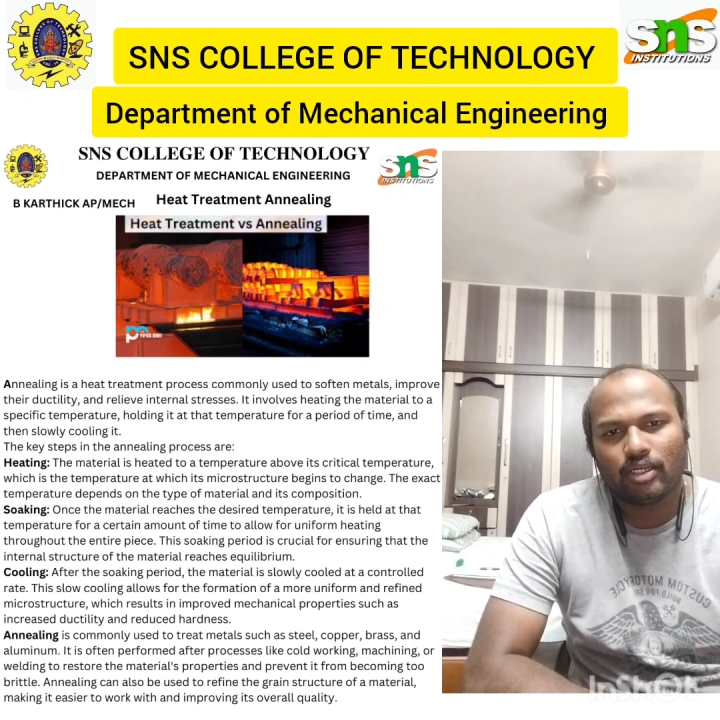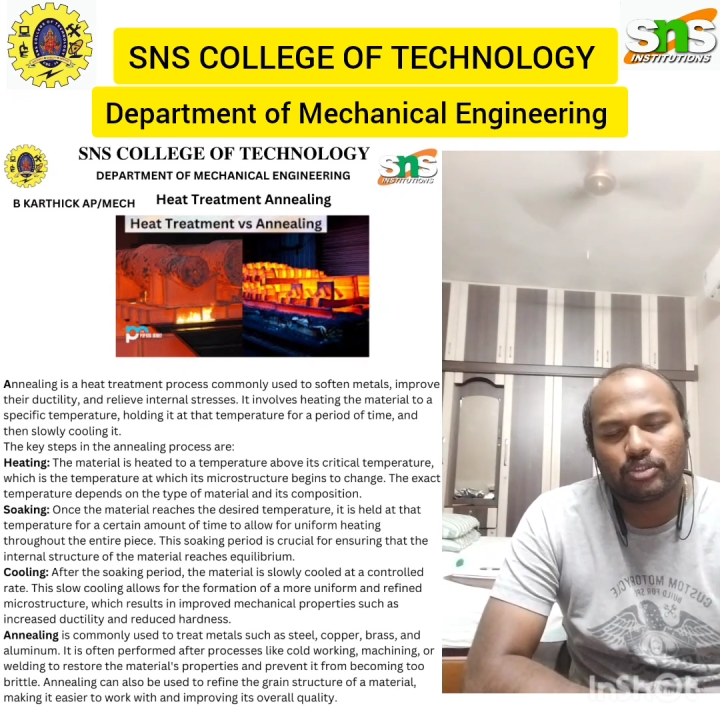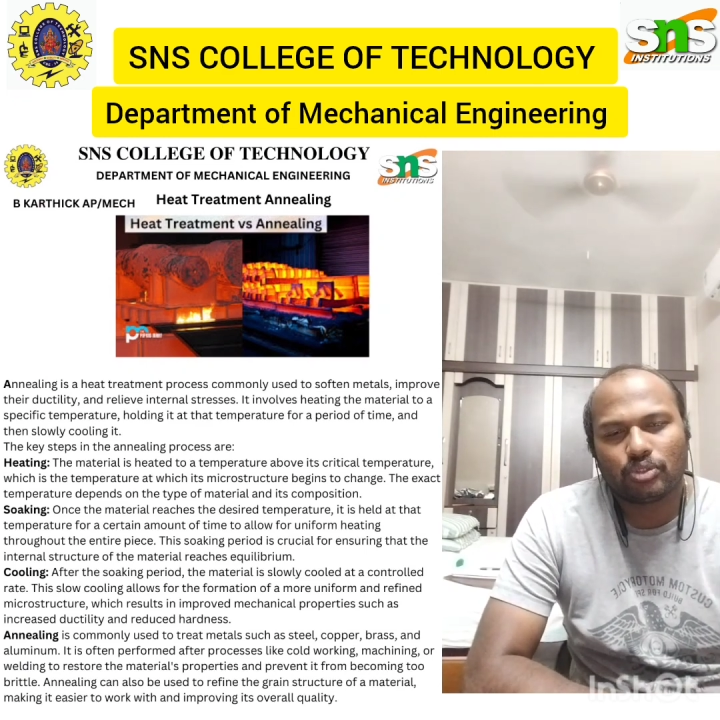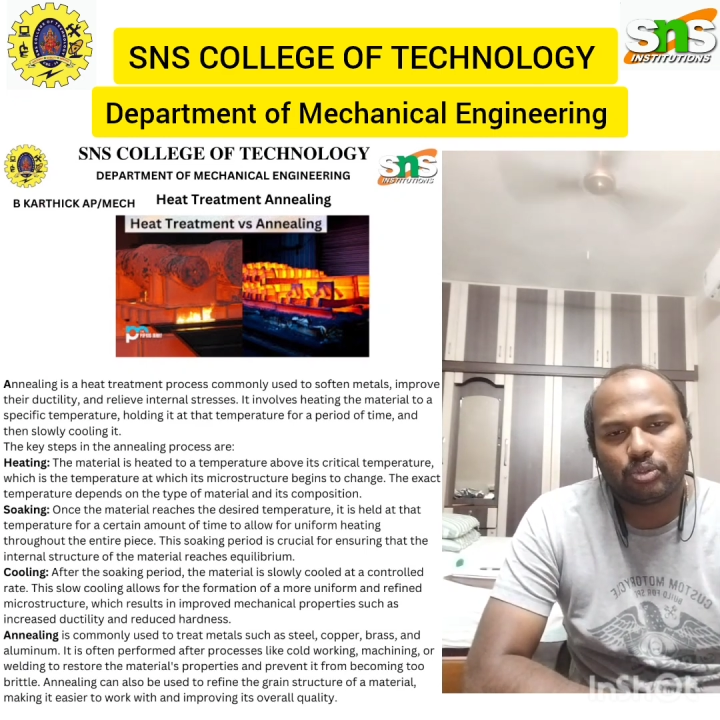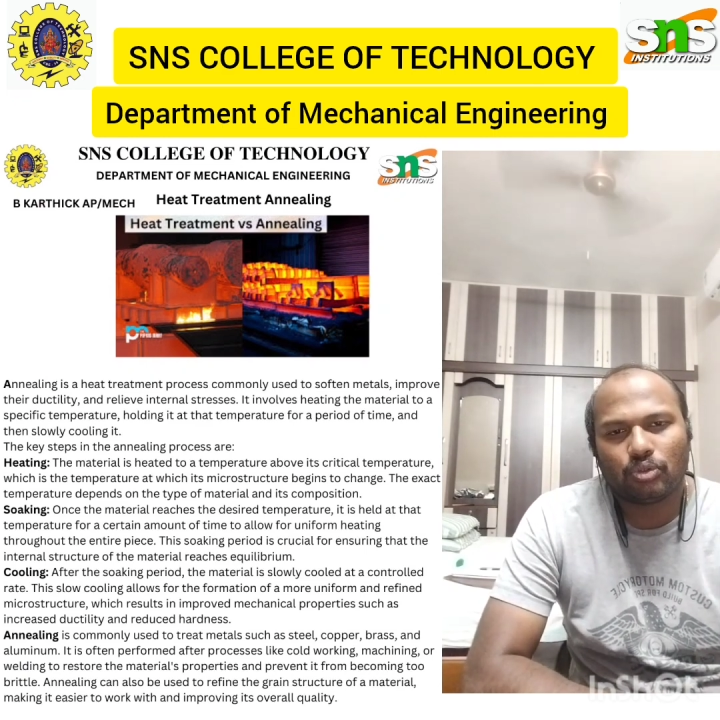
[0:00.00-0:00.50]

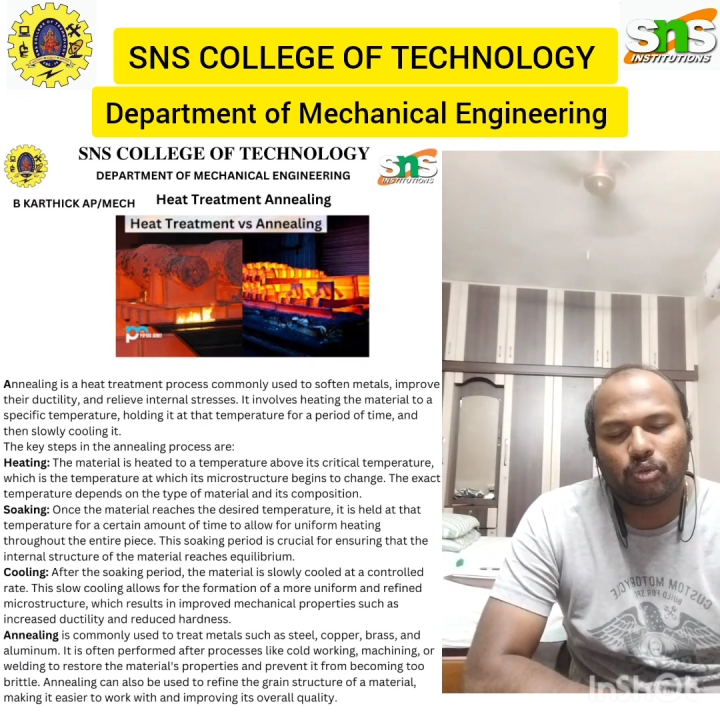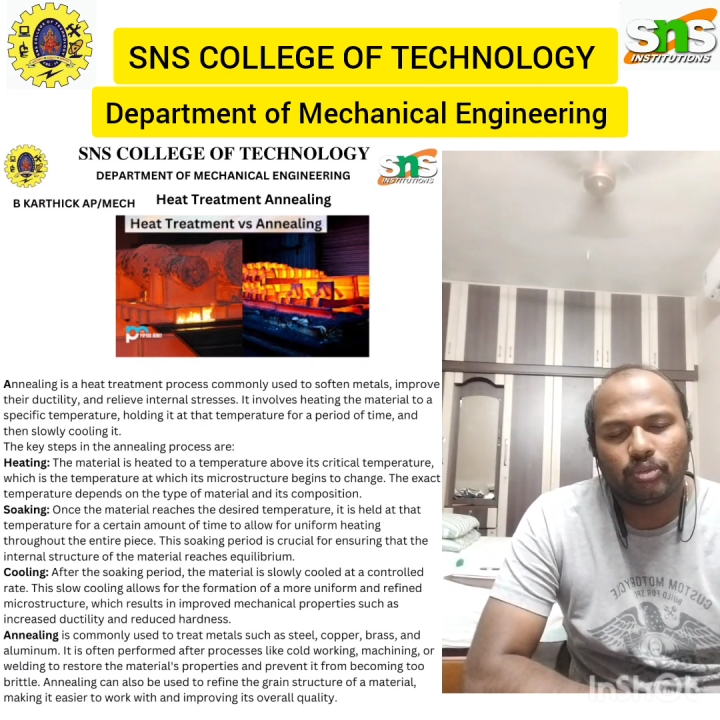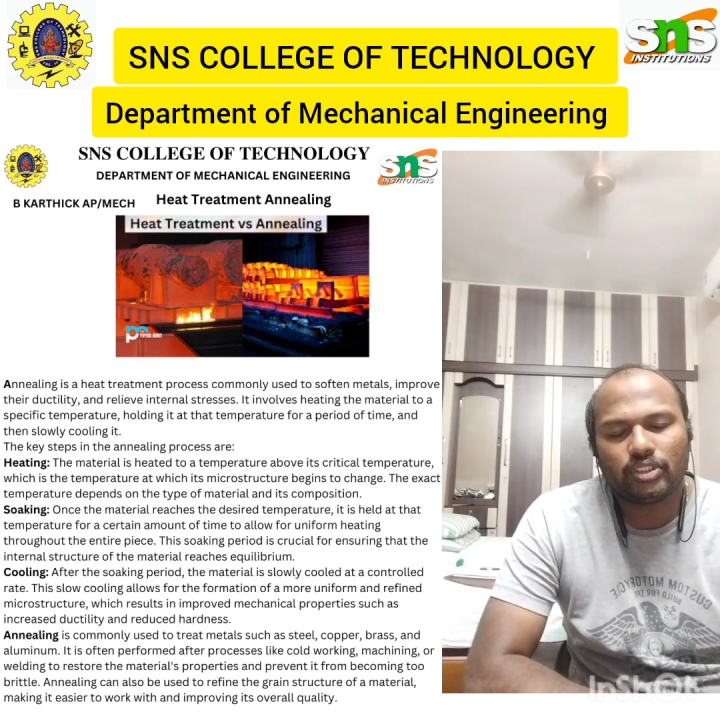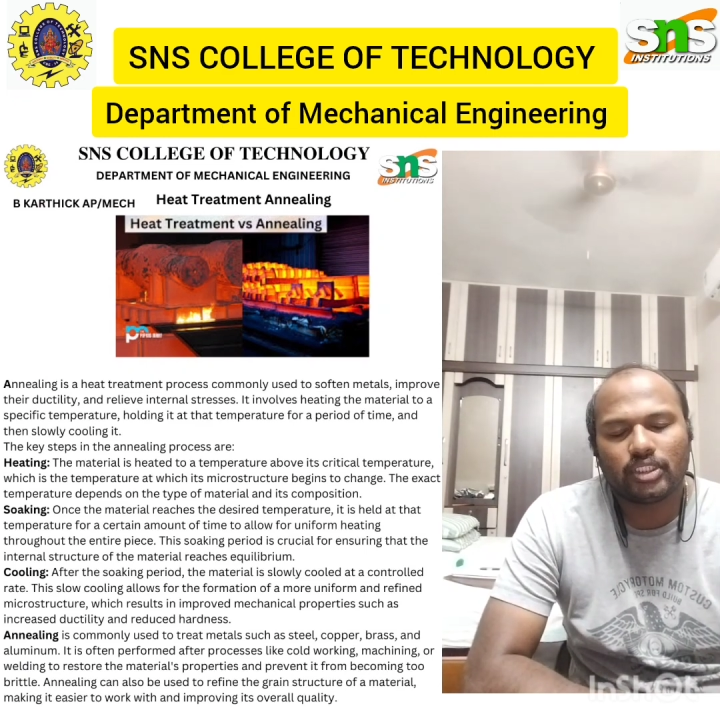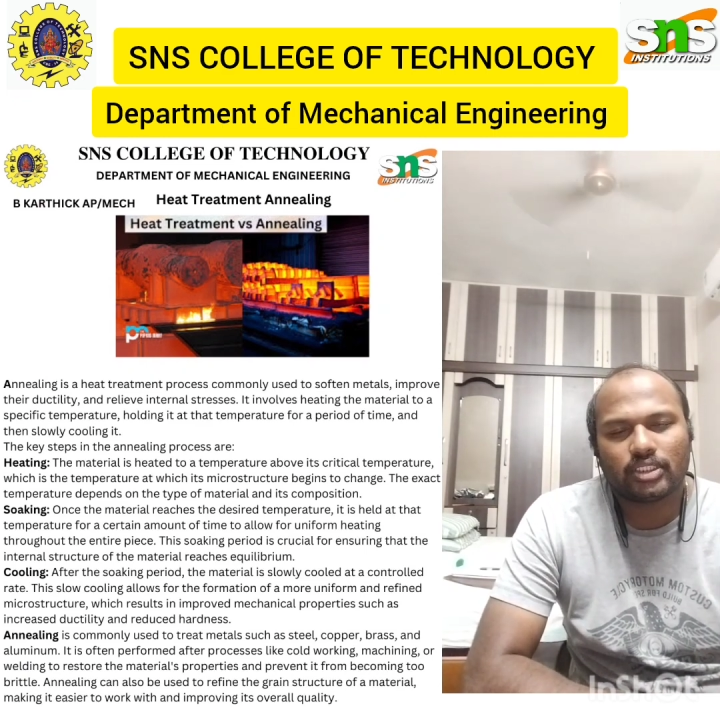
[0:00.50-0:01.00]
So
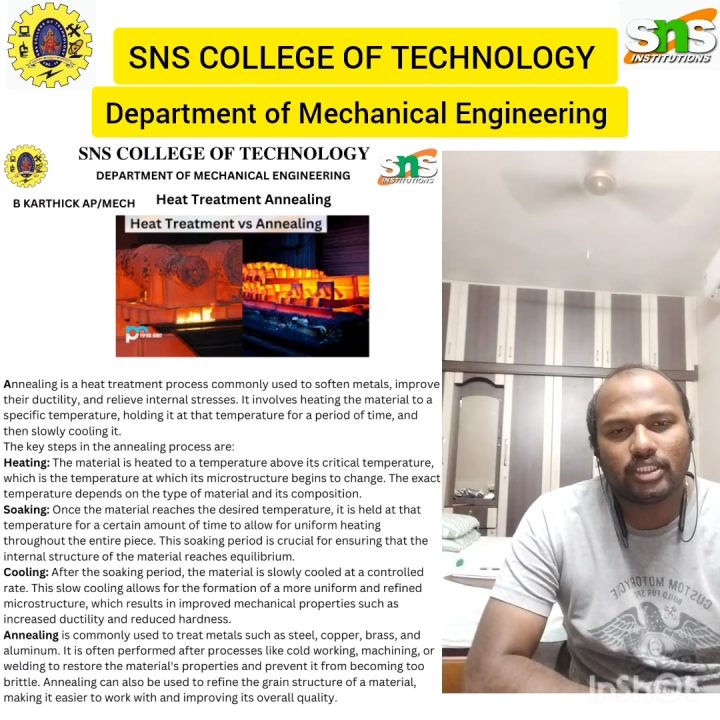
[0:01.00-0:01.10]
homogeneous